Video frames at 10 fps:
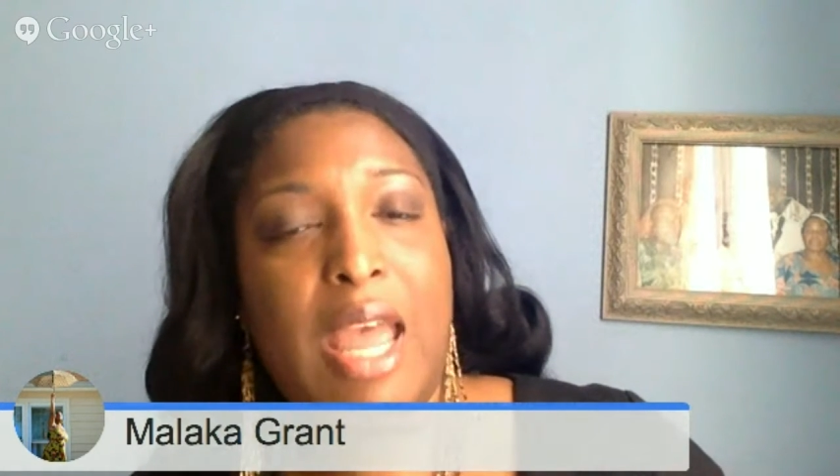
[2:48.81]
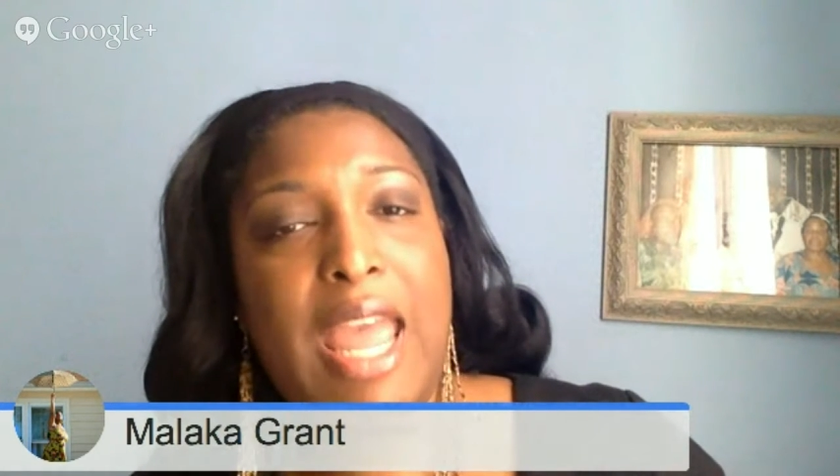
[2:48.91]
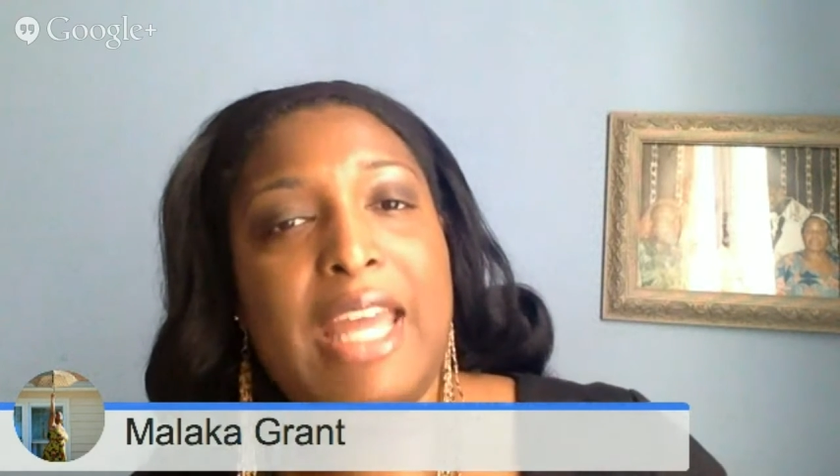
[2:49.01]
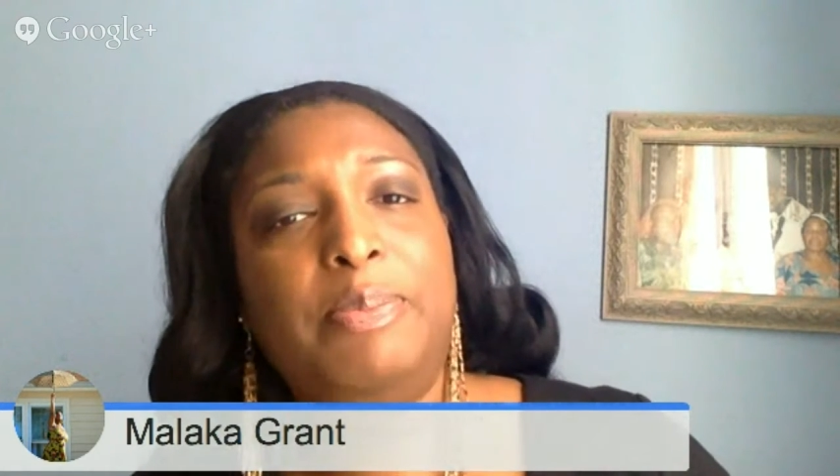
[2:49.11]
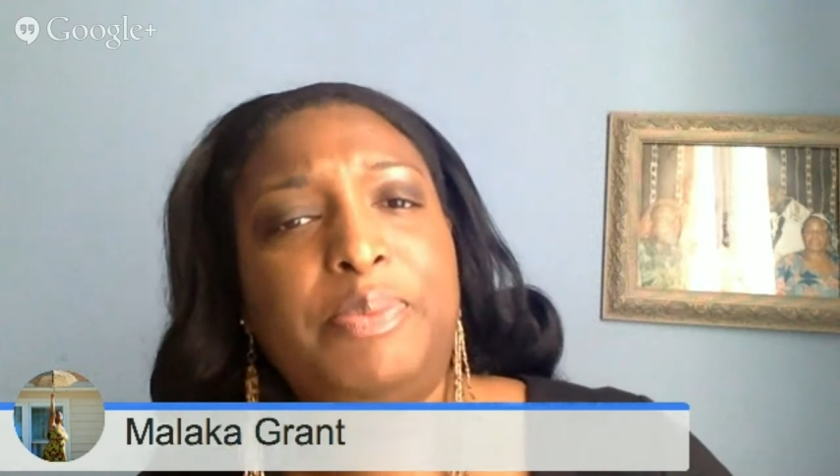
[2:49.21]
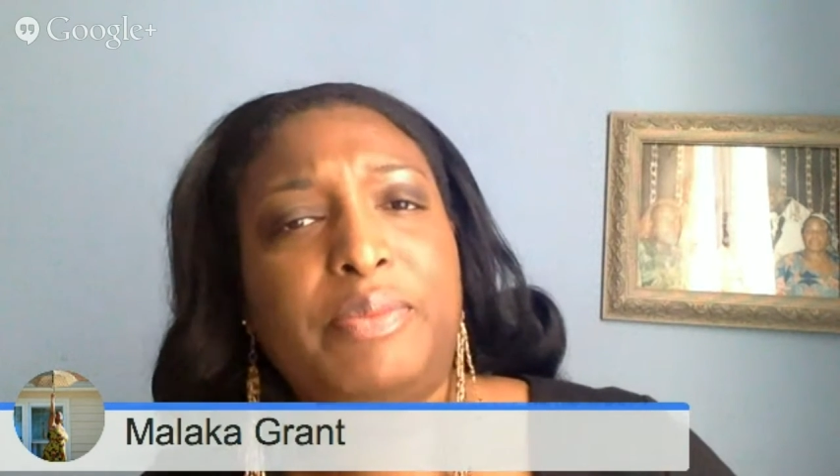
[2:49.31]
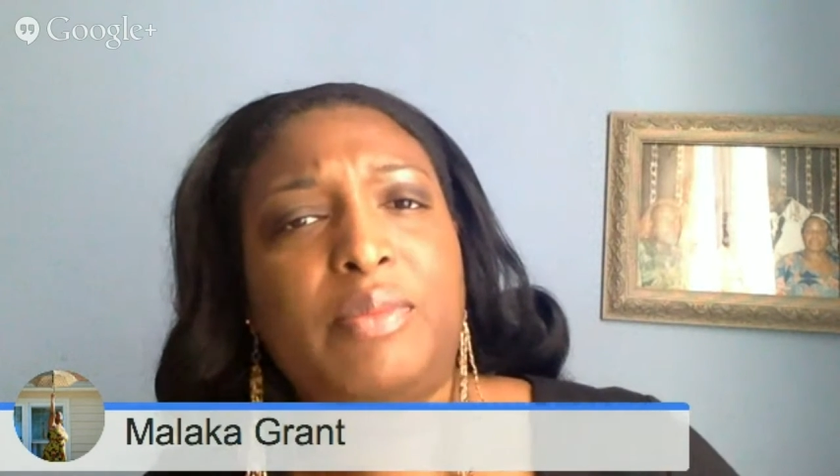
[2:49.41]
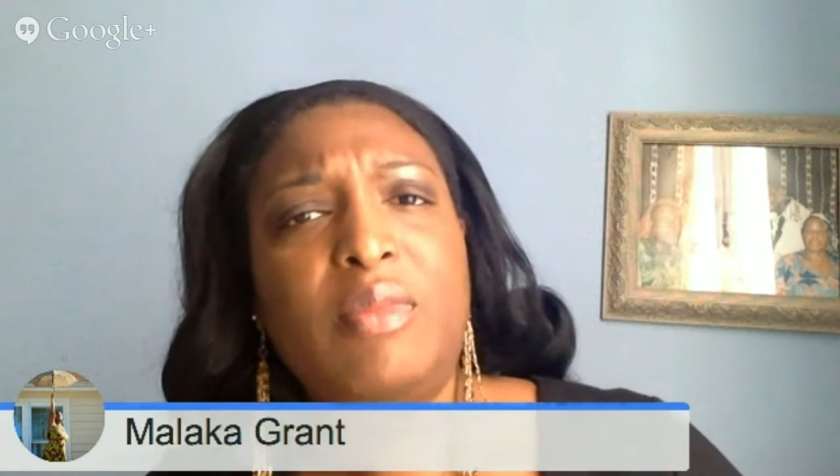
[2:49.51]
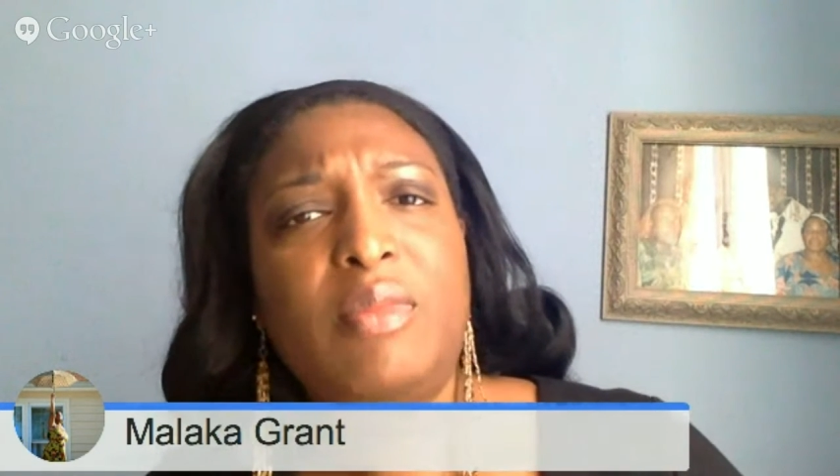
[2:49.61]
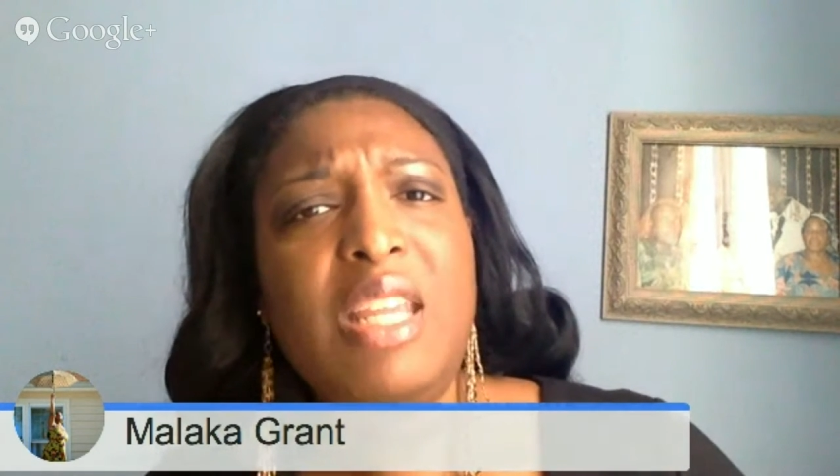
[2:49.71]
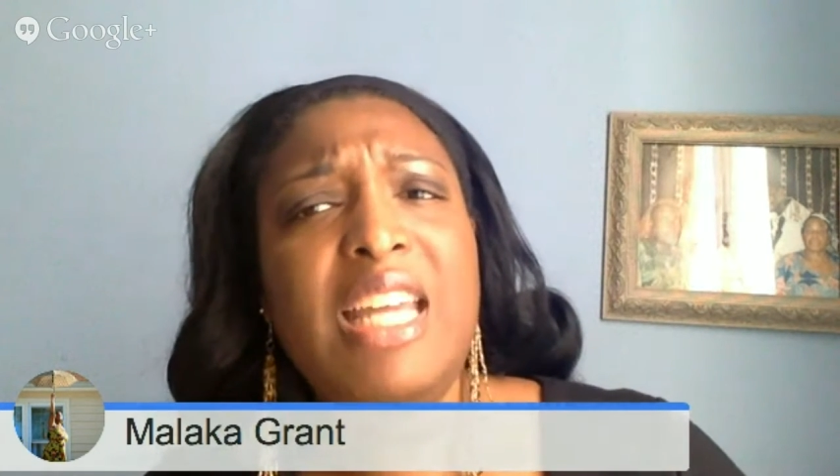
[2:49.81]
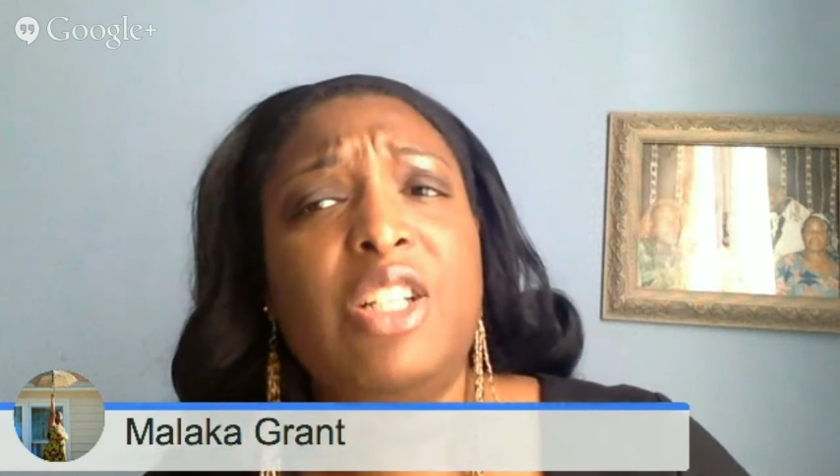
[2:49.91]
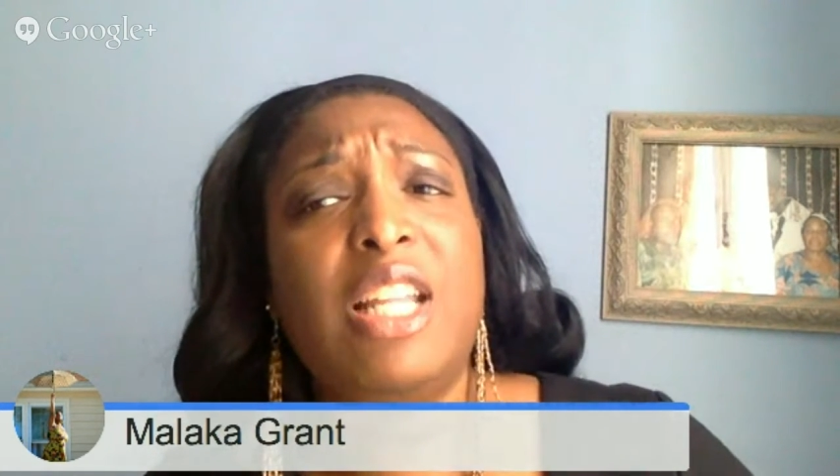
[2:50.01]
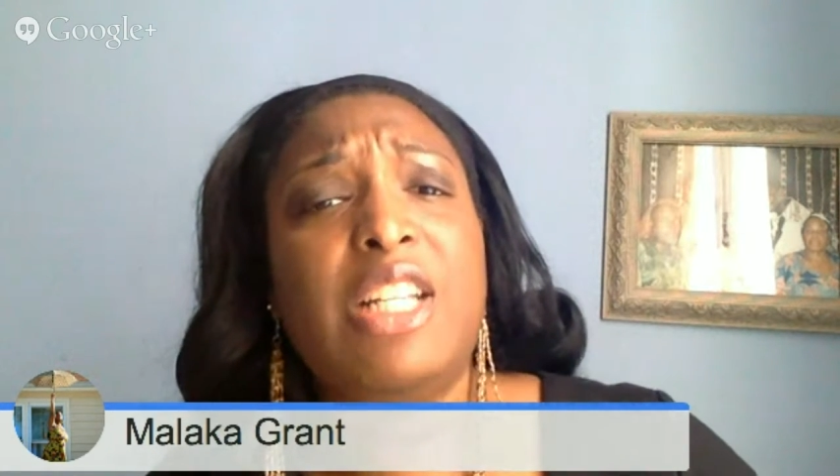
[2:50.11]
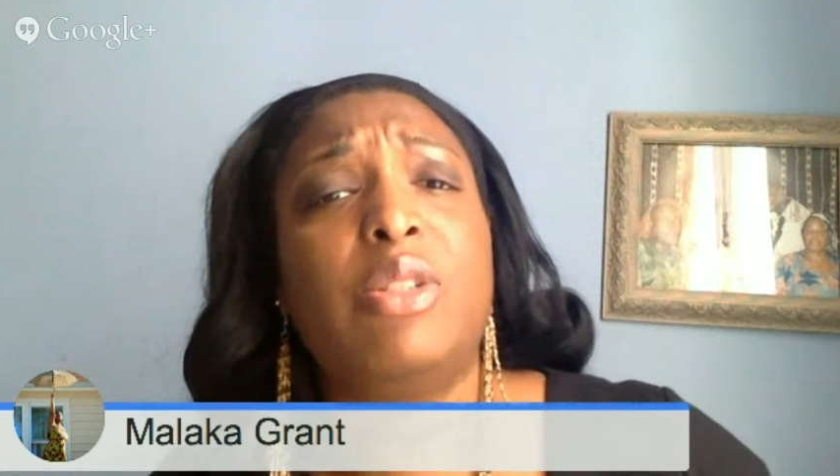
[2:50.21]
And
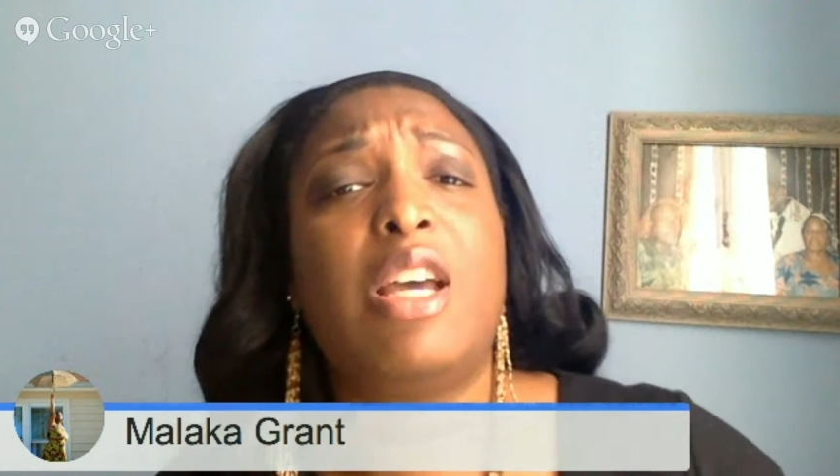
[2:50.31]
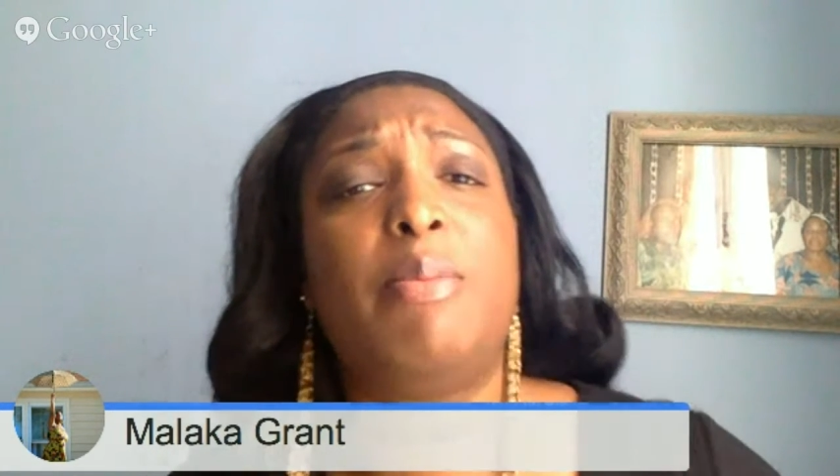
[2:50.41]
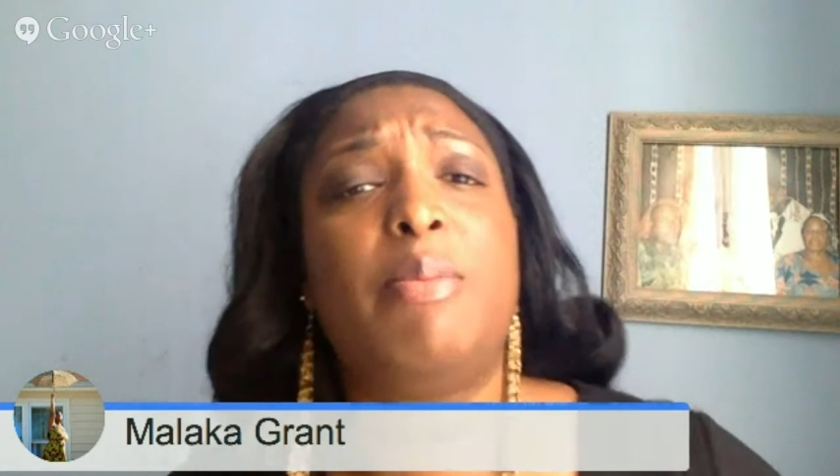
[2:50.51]
Intellectual Scum,